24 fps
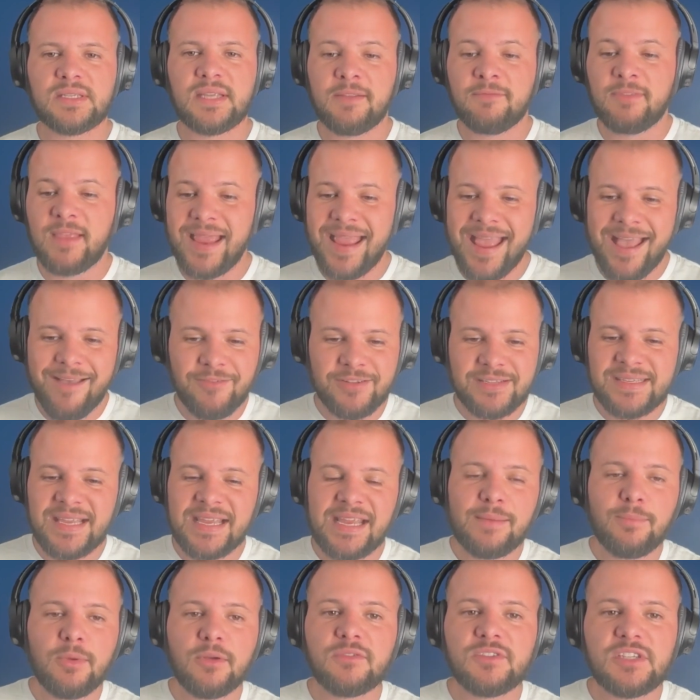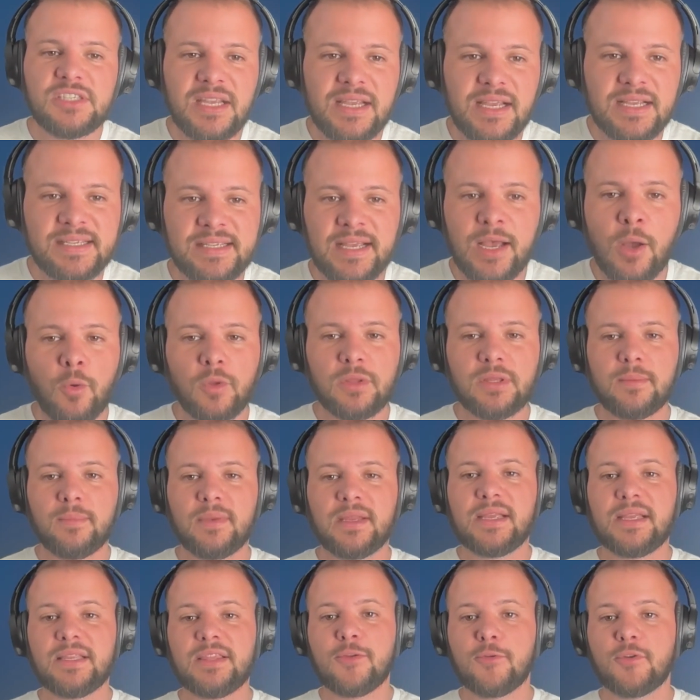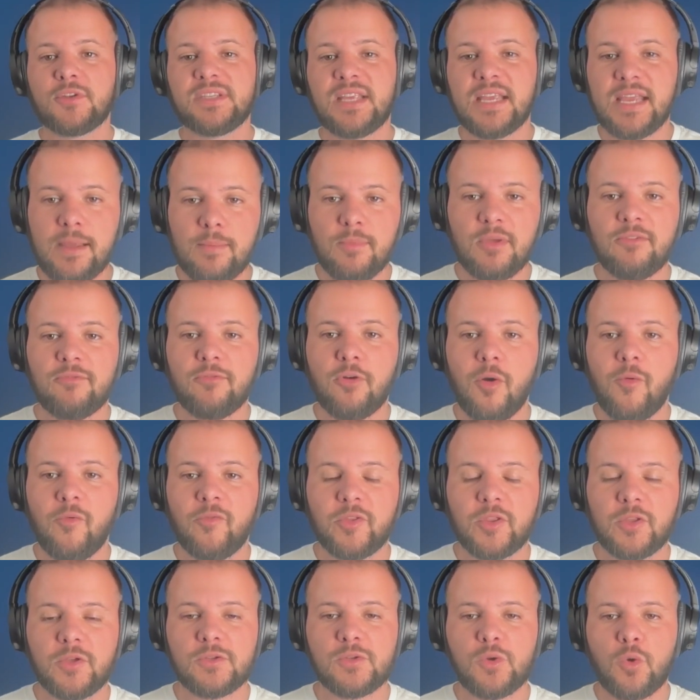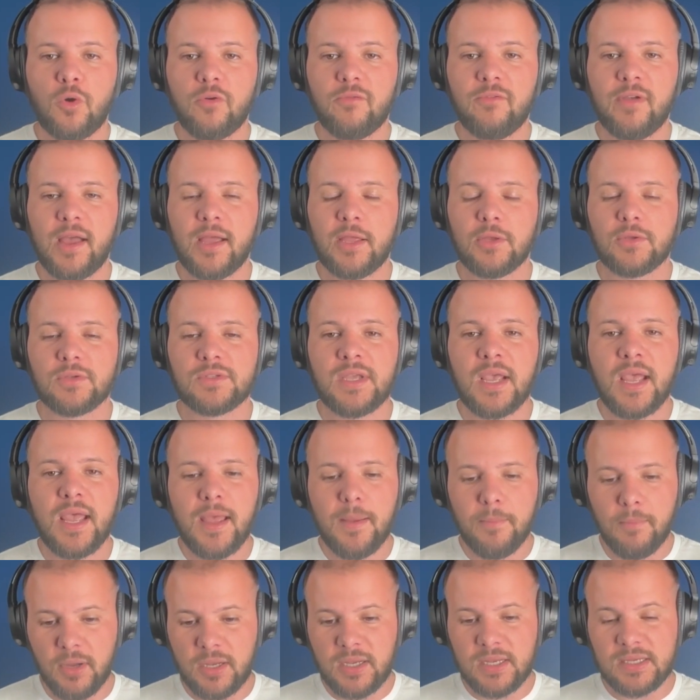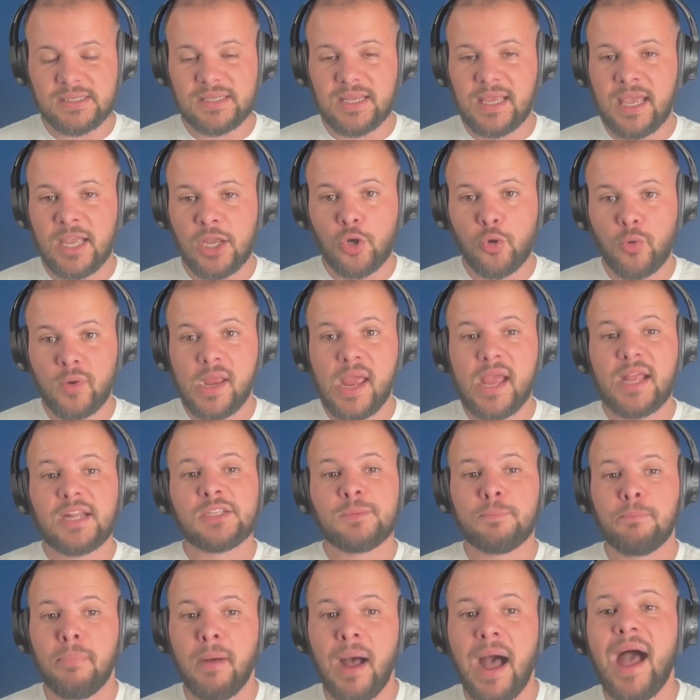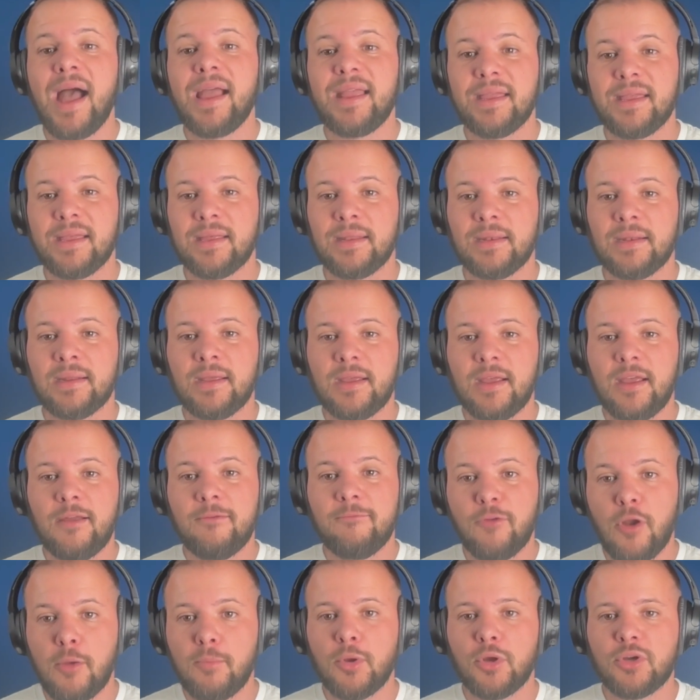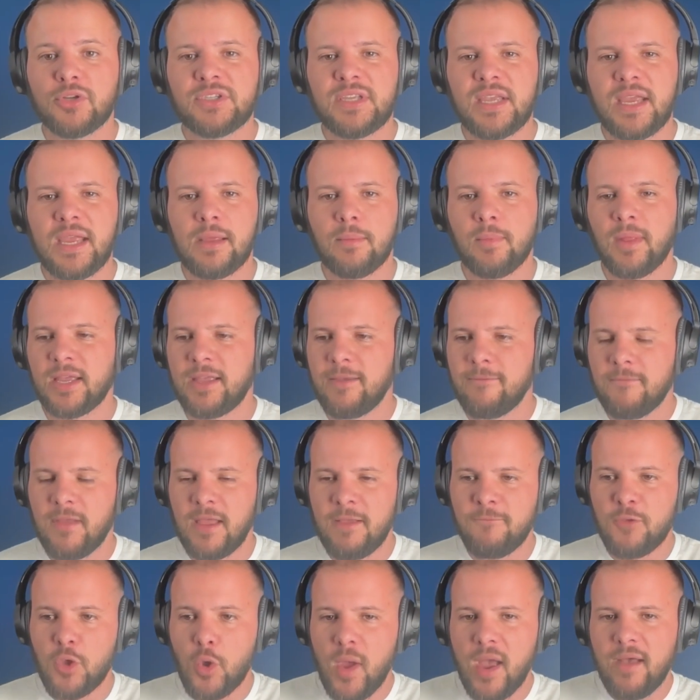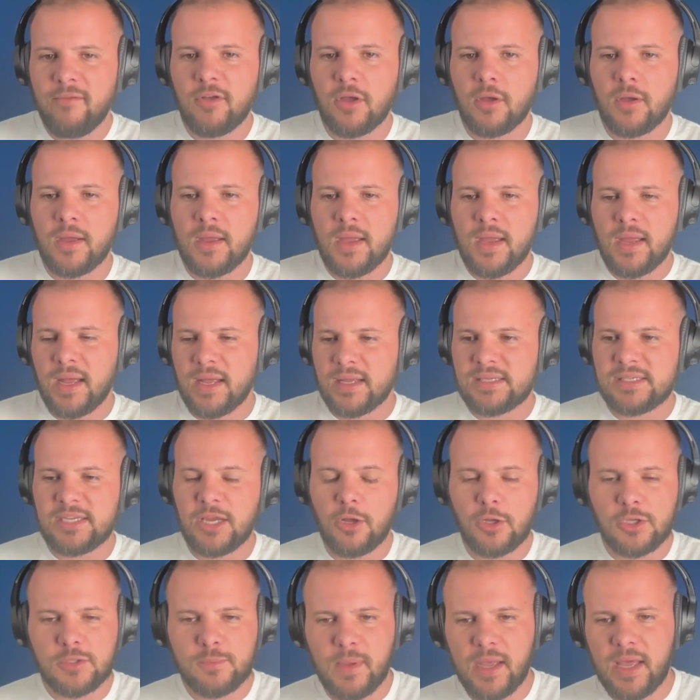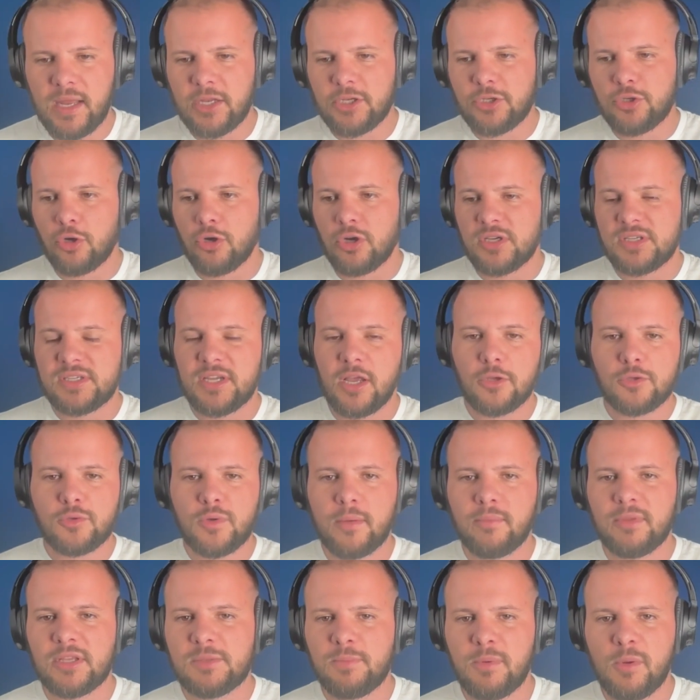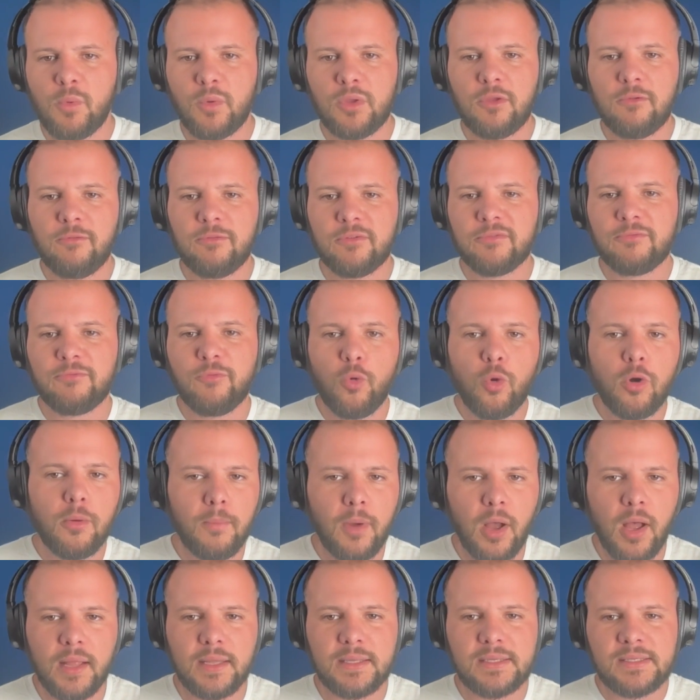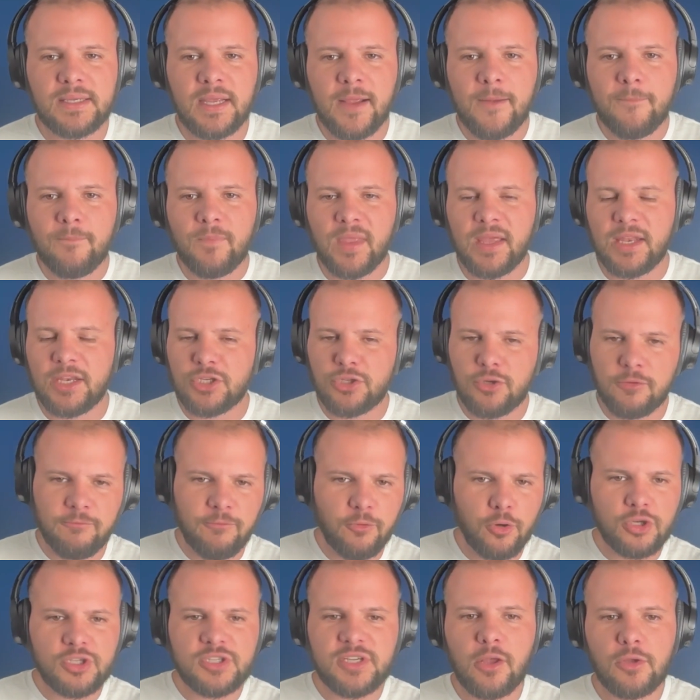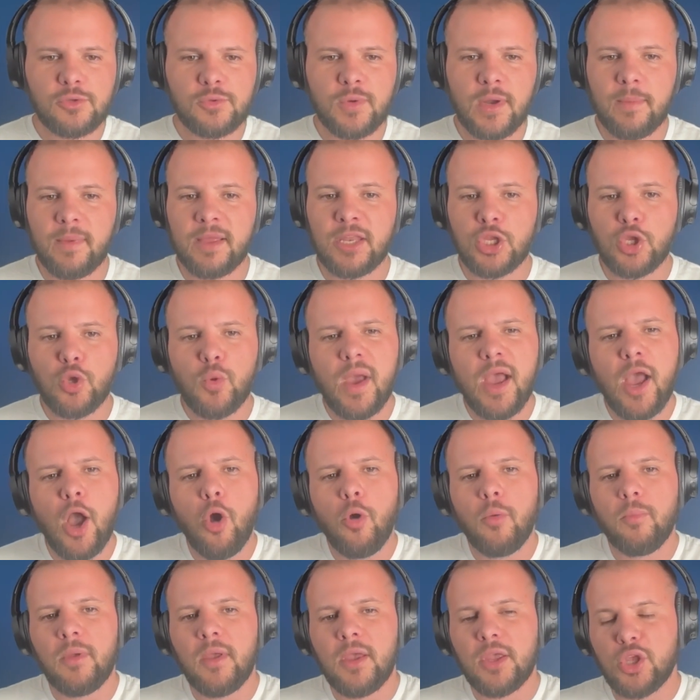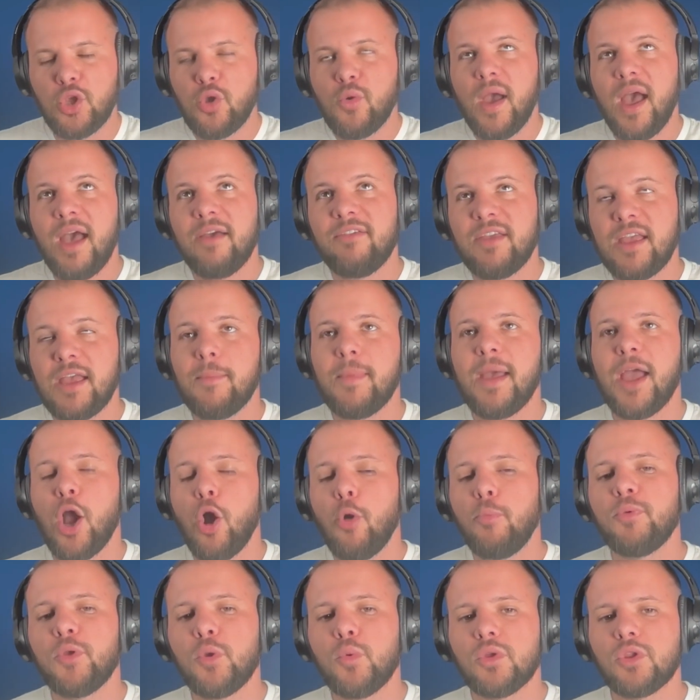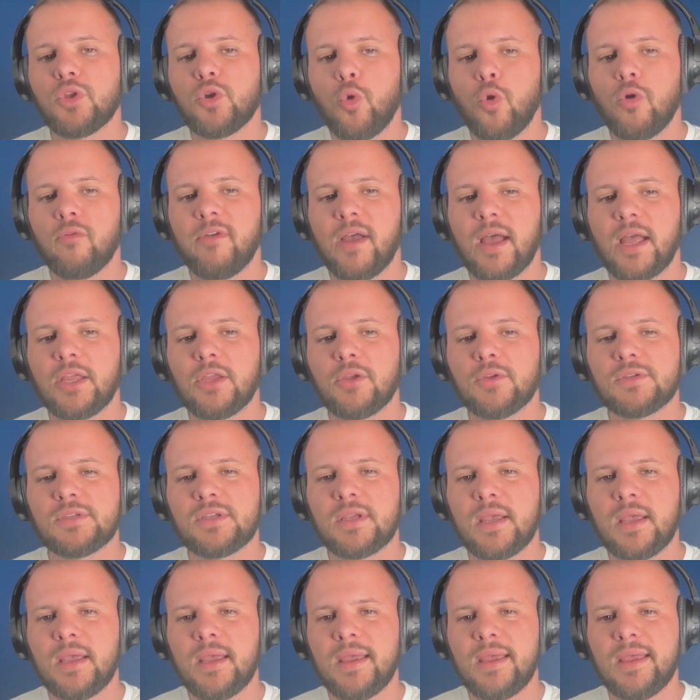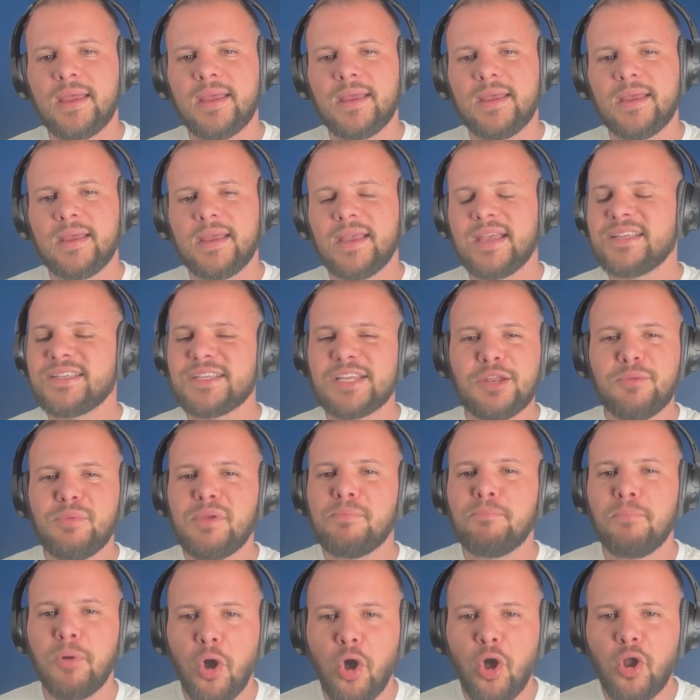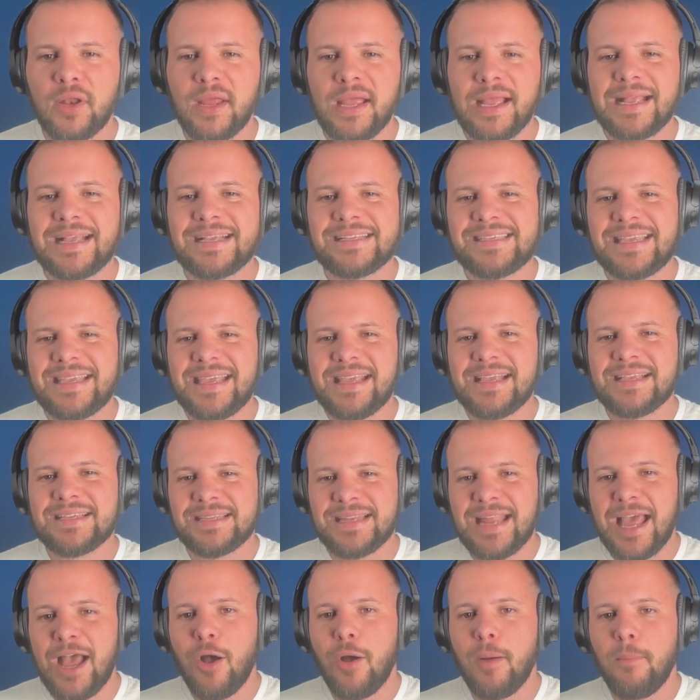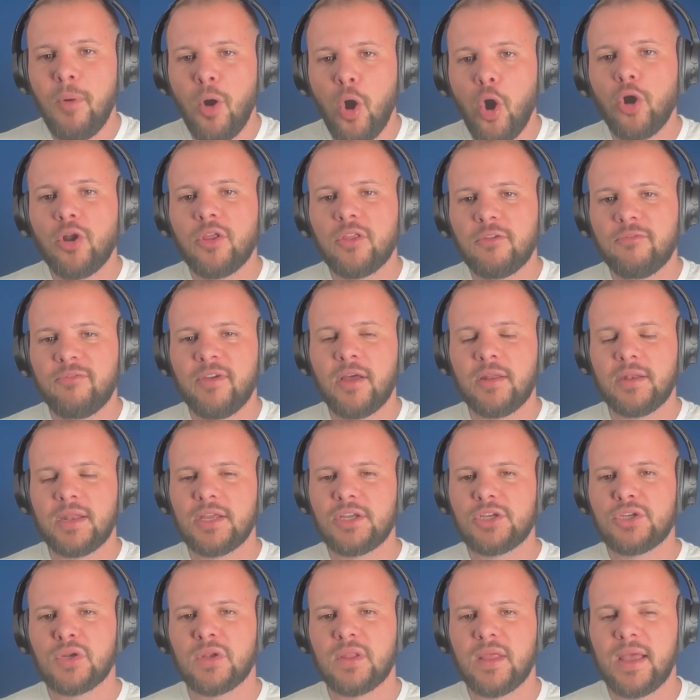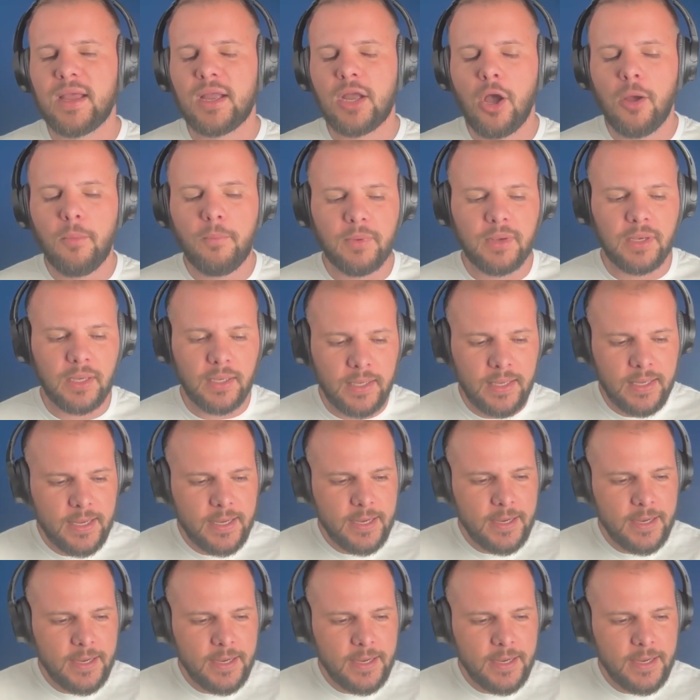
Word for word: If they have a team of six, I want them to get their team involved with those core values because it creates buy-in from your team. Like if, if you have a, a sales manager or a sales rep that's been with you for four months and he's your first sales rep and you help you have him help you with the core values, he's going to be balled in because he is now a part of the foundation of that company.